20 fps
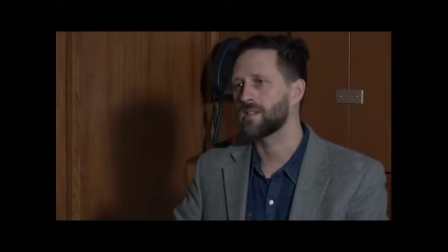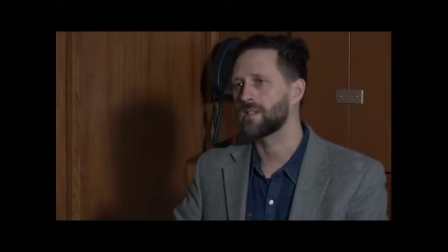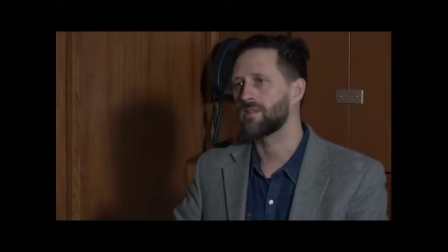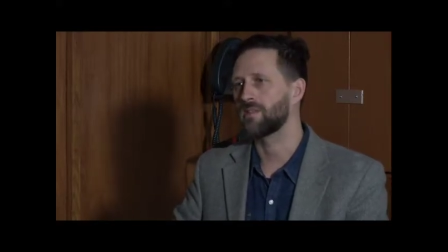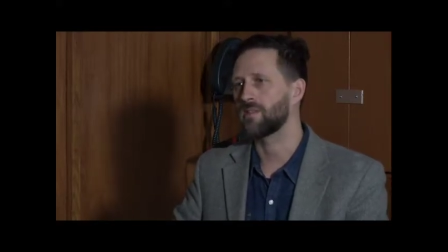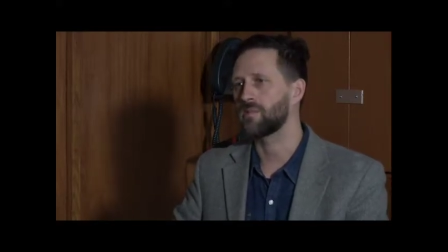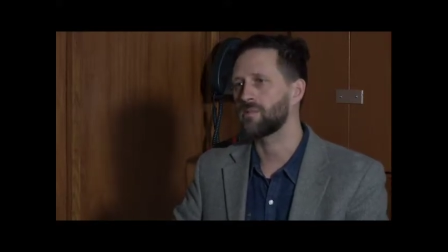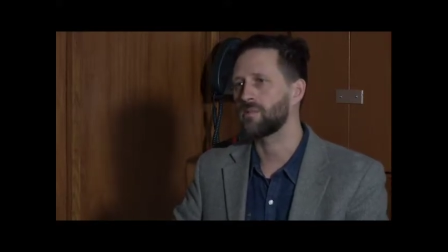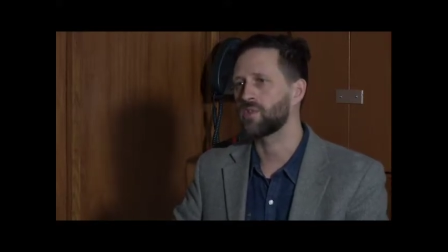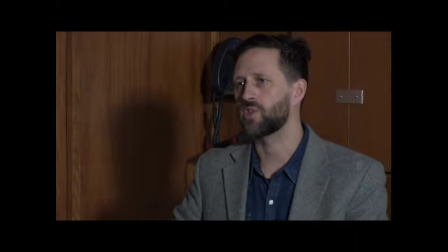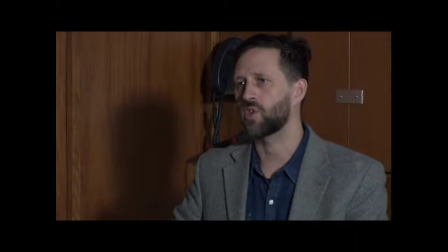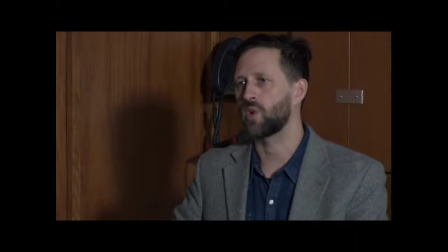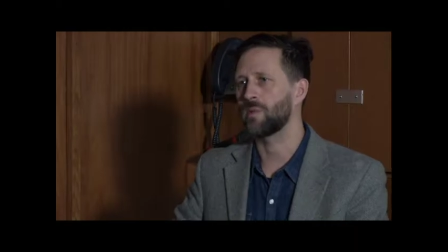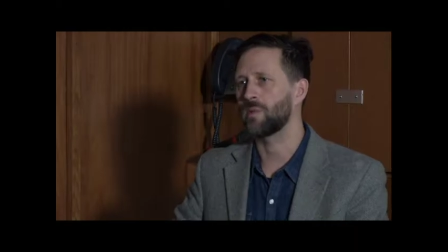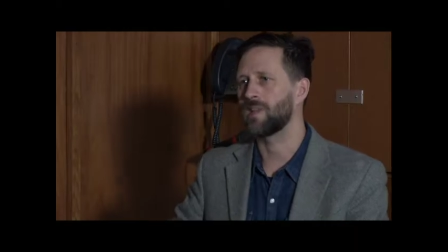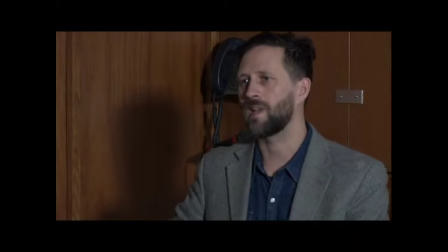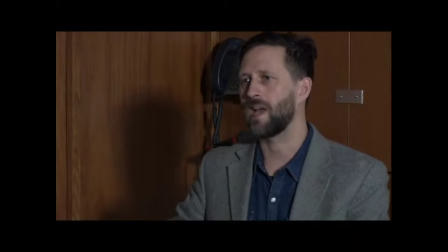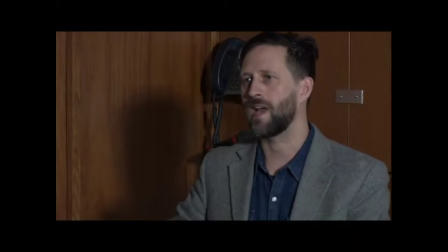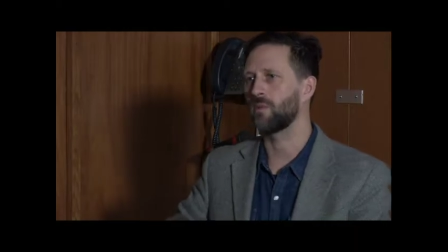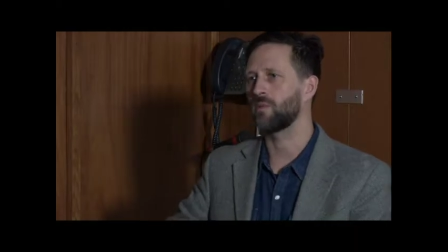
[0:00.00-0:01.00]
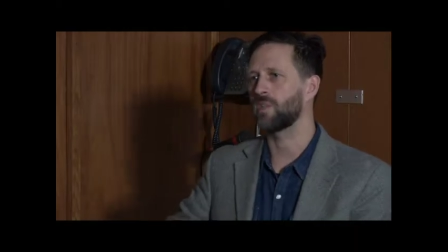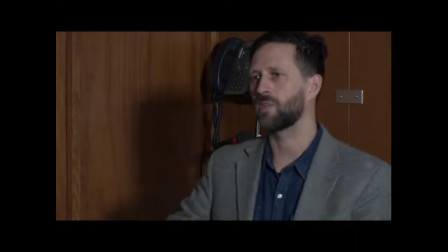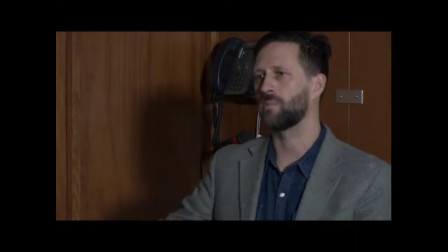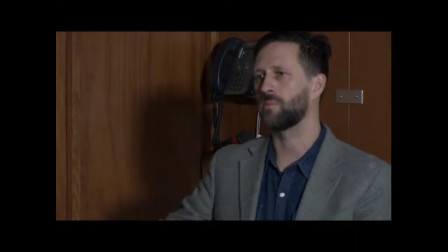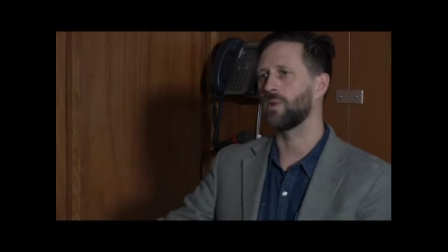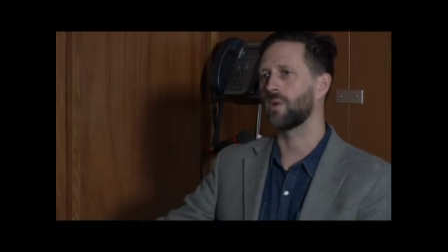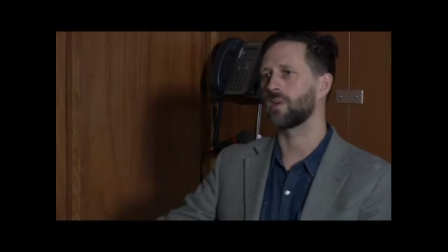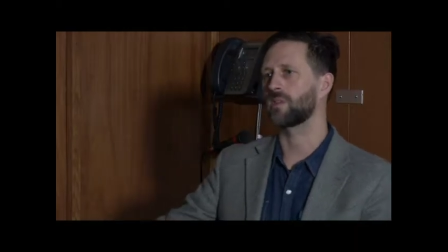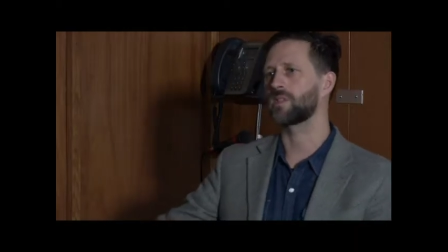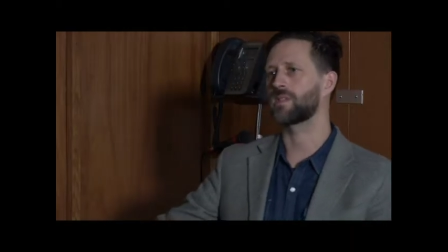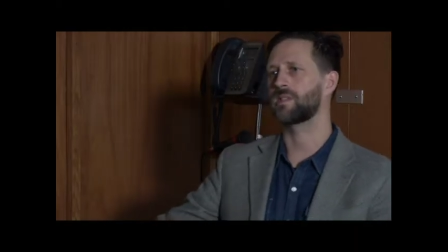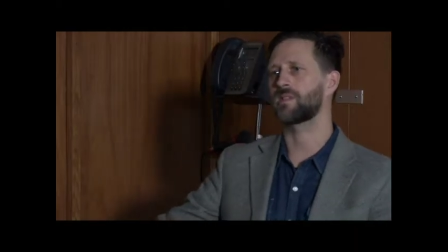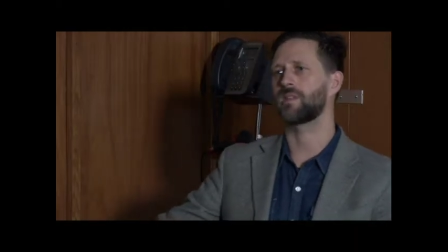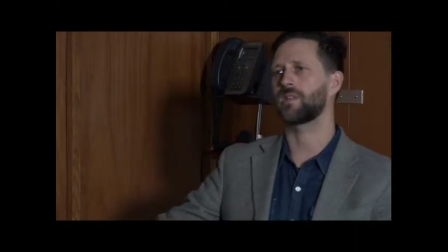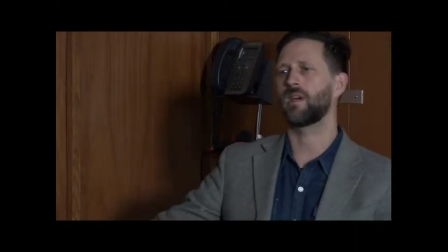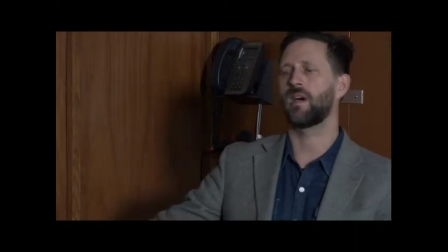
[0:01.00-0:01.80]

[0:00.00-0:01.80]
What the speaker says: So these were German language books.